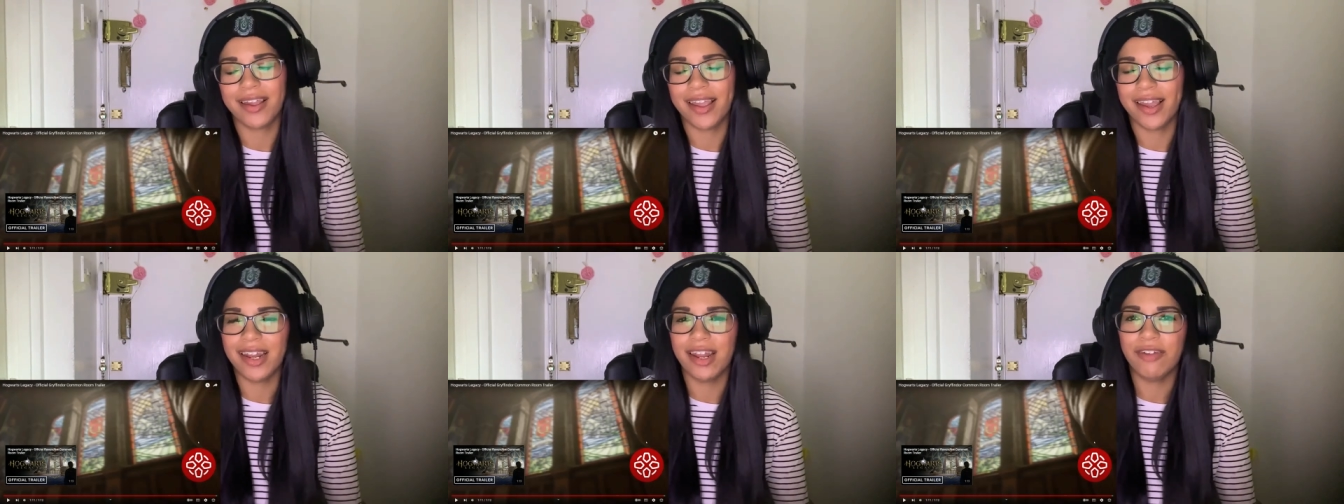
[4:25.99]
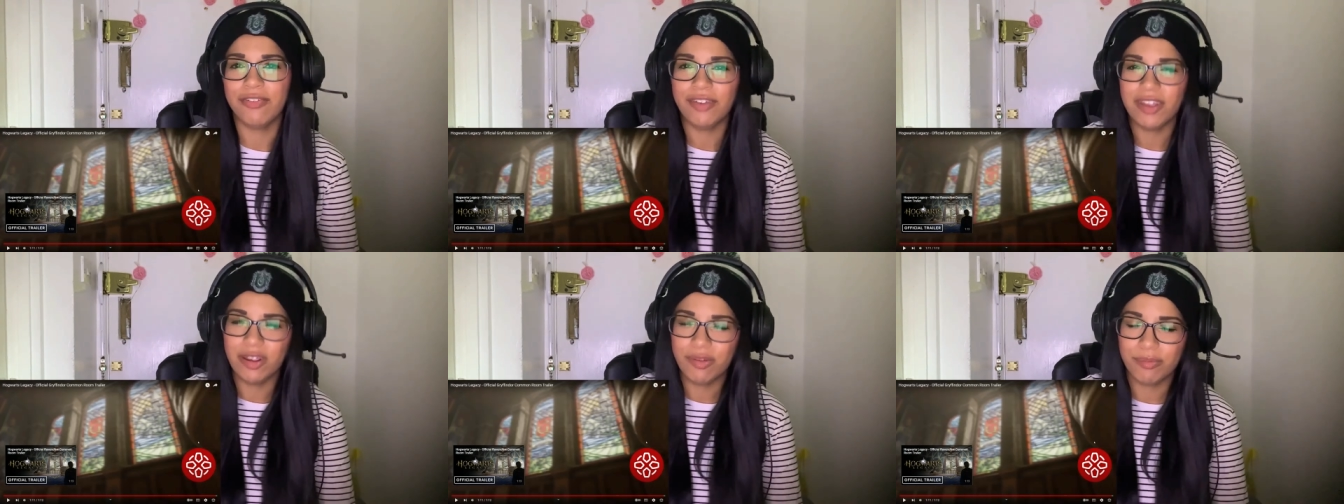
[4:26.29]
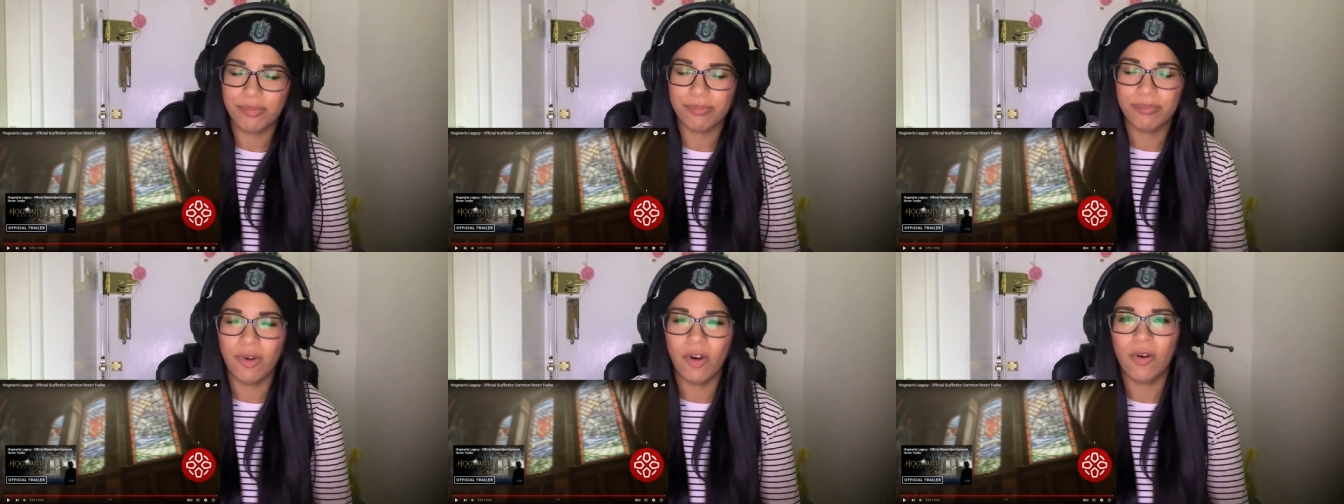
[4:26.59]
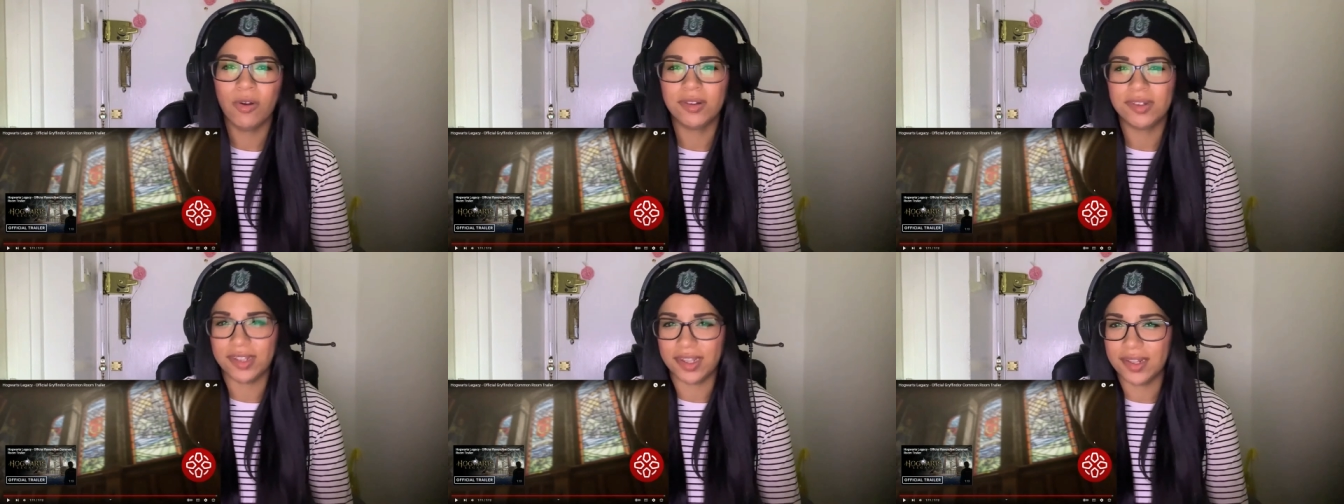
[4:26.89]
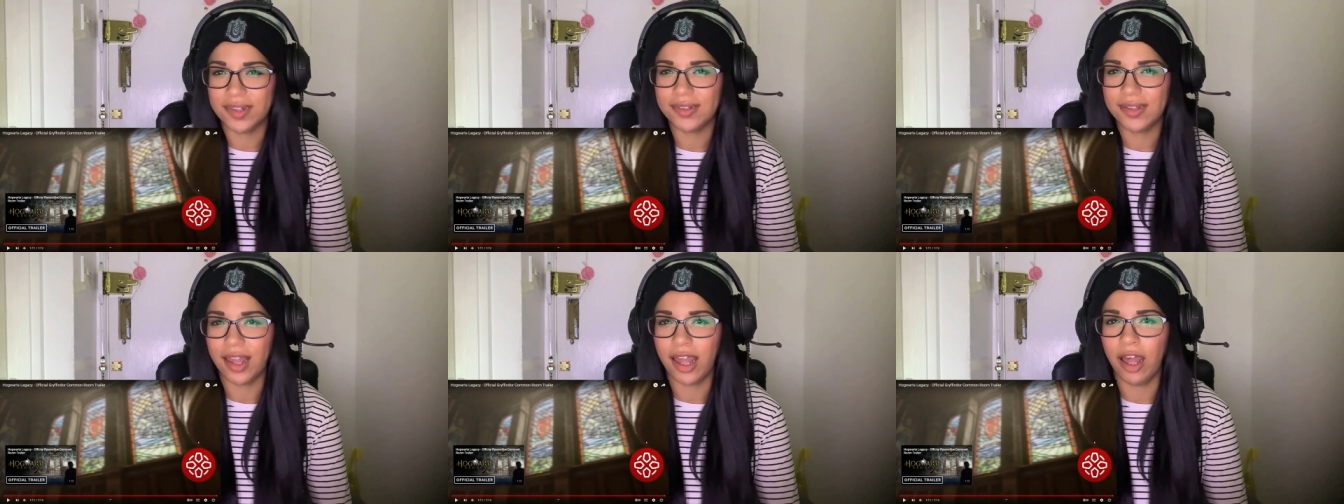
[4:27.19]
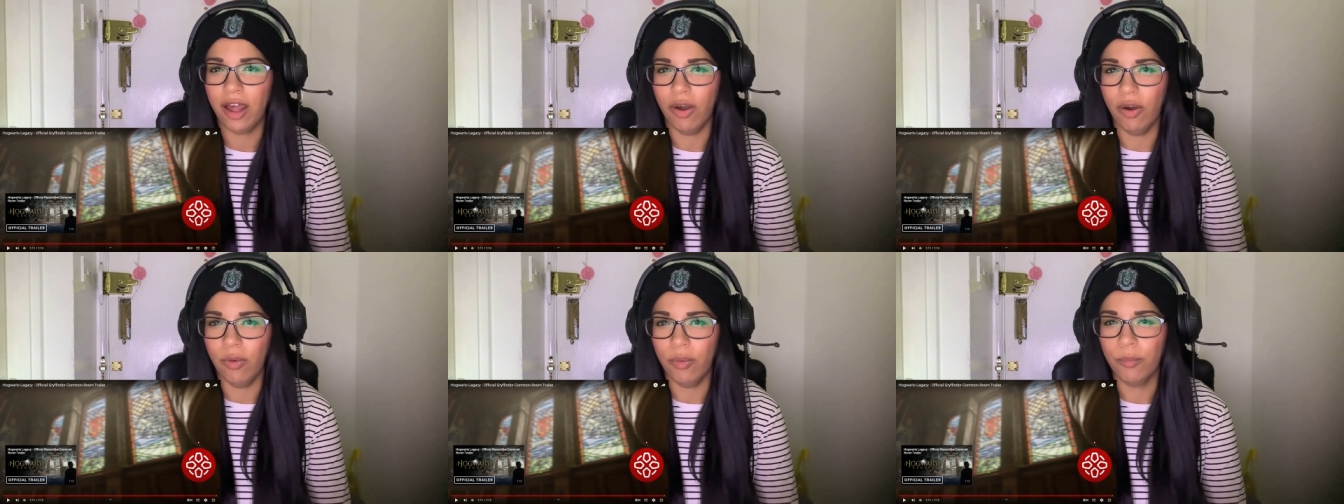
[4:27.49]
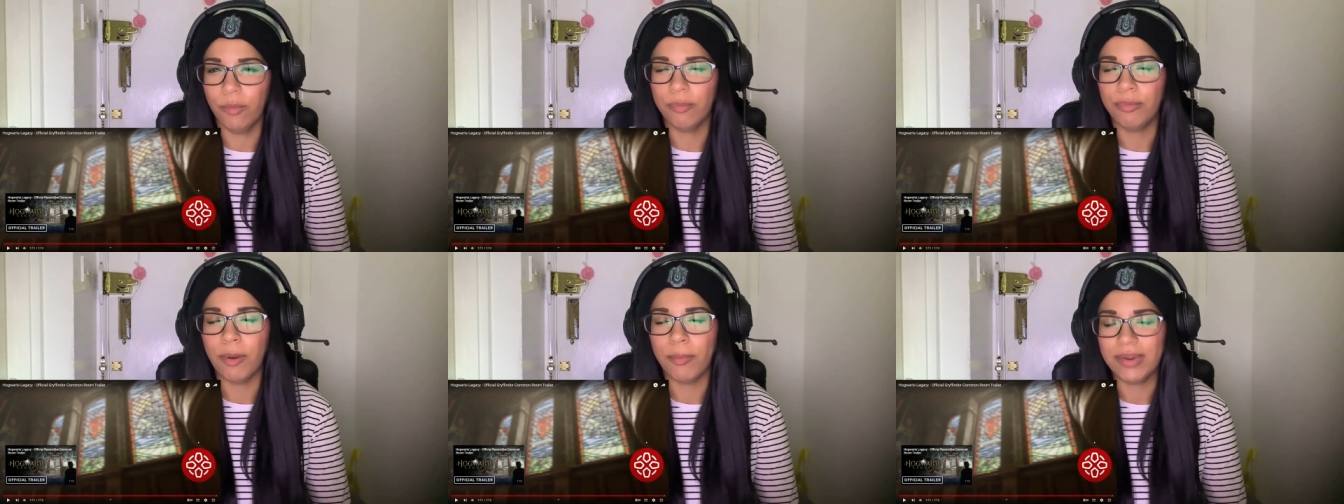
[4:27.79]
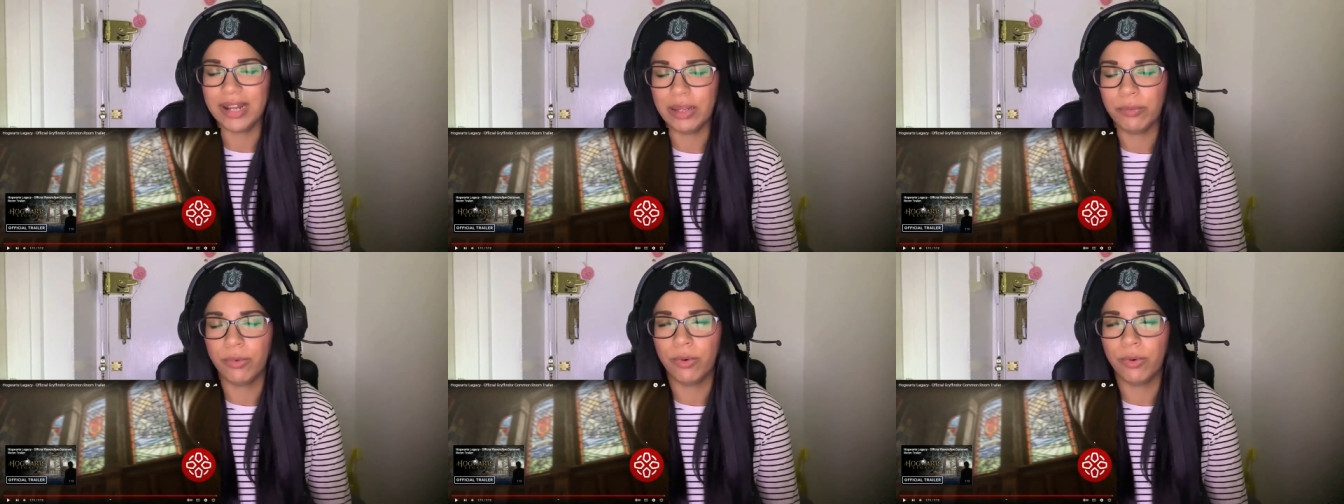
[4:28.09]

again, I think more detail will probably